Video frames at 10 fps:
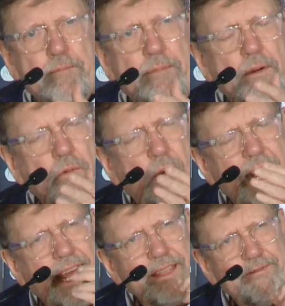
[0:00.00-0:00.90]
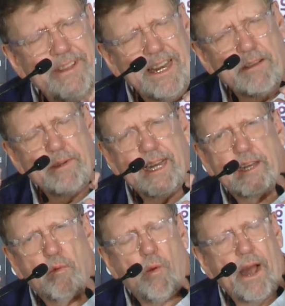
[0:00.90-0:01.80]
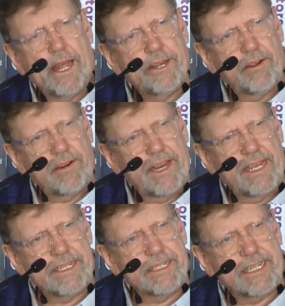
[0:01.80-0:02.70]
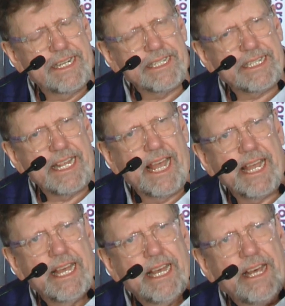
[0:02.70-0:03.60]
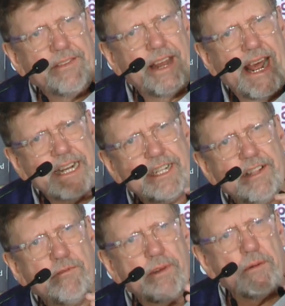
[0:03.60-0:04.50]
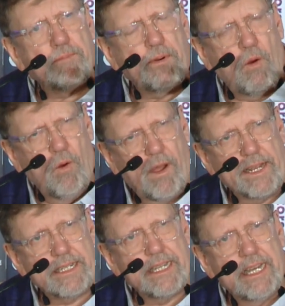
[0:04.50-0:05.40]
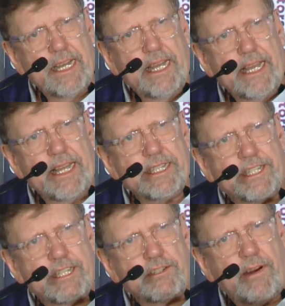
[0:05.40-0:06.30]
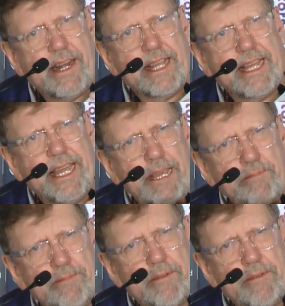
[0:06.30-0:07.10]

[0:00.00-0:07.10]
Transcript: But what I feel like we need to widen our lens and say that actually the real point is to try to keep